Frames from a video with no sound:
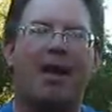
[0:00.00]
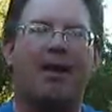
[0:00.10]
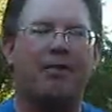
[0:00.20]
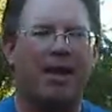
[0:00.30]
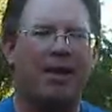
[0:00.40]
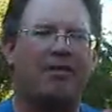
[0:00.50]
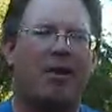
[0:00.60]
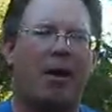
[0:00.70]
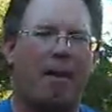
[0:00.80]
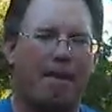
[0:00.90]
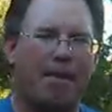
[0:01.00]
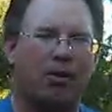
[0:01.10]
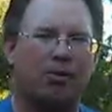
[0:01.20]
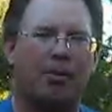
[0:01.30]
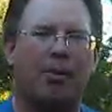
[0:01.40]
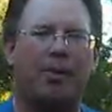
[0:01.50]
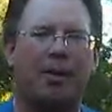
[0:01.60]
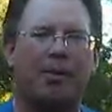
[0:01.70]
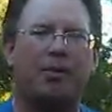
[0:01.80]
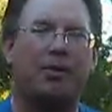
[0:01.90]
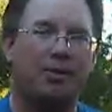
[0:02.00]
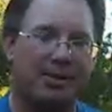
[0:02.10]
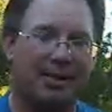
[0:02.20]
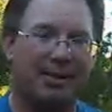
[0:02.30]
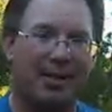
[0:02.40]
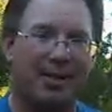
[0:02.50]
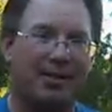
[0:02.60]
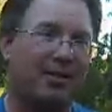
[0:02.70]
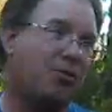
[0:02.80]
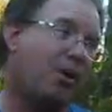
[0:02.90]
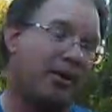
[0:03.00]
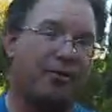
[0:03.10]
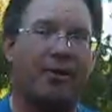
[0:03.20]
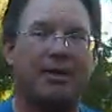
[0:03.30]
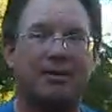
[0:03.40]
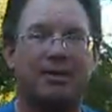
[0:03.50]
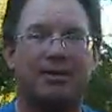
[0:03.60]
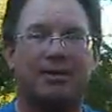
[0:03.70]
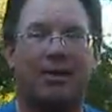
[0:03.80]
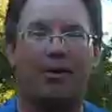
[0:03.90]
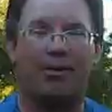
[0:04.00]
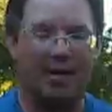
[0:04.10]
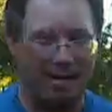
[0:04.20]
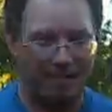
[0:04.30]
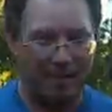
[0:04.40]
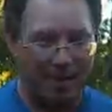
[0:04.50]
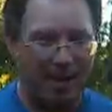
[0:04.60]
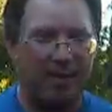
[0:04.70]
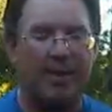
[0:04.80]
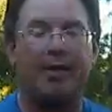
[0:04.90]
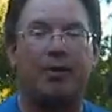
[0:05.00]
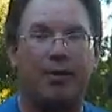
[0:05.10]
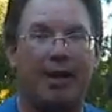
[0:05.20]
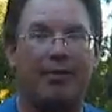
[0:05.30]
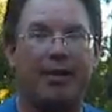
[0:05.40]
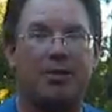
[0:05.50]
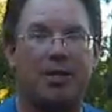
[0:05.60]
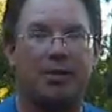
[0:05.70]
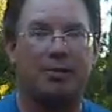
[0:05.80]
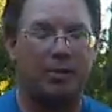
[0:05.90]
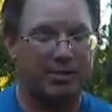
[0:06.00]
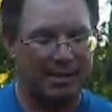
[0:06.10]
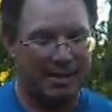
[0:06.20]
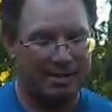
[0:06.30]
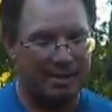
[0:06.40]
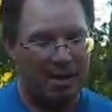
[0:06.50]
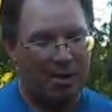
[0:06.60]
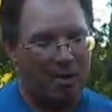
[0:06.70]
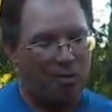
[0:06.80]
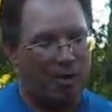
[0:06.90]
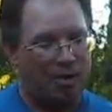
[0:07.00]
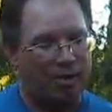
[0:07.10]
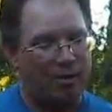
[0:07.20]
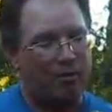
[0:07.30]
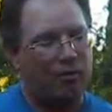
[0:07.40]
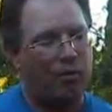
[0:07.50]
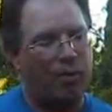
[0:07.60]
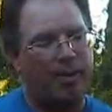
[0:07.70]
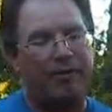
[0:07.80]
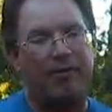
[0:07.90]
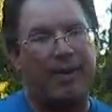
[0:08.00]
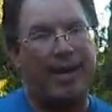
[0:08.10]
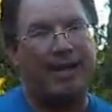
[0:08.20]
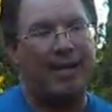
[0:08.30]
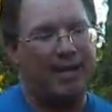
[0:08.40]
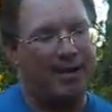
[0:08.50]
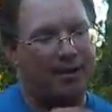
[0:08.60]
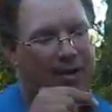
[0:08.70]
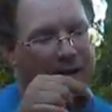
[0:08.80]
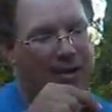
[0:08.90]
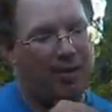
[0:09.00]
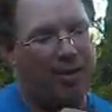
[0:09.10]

If you have multiple people using the gun, or you want your friends to use it all the time, they do have the adjustable sights where it will be flat here. You